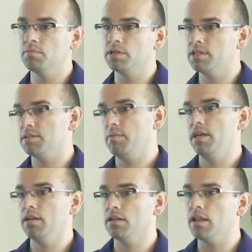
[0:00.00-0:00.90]

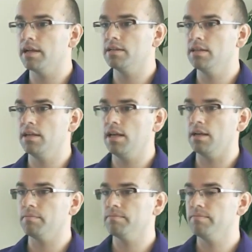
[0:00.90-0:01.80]
participate in collecting the
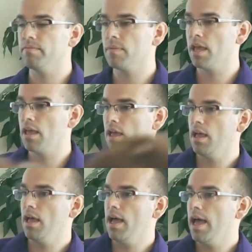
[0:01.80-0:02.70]
data?
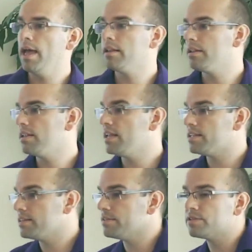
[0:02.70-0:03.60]
And
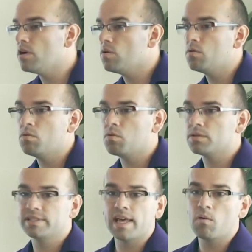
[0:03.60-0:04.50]
there's no
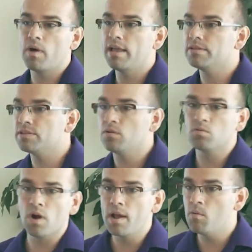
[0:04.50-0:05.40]
set way, there's no
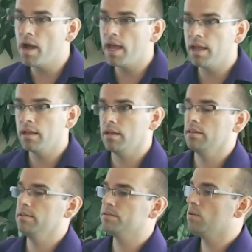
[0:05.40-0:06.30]
right way,
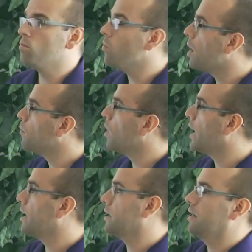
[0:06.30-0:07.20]
there's no one
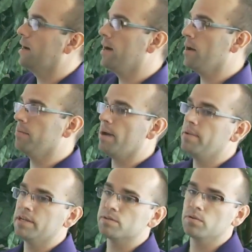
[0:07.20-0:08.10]
way.
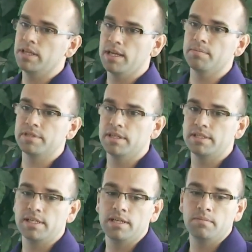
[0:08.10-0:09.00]
It's really up to the
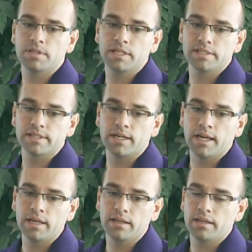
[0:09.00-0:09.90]
team to
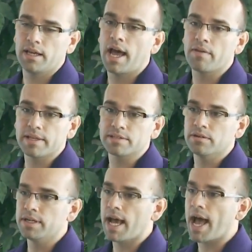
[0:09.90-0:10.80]
decide how that's
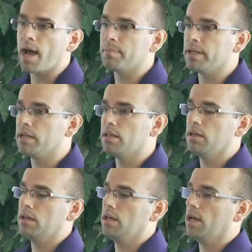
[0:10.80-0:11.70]
going to happen.
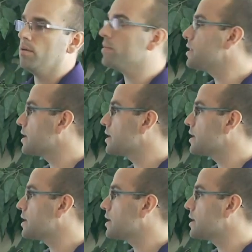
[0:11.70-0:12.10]
Within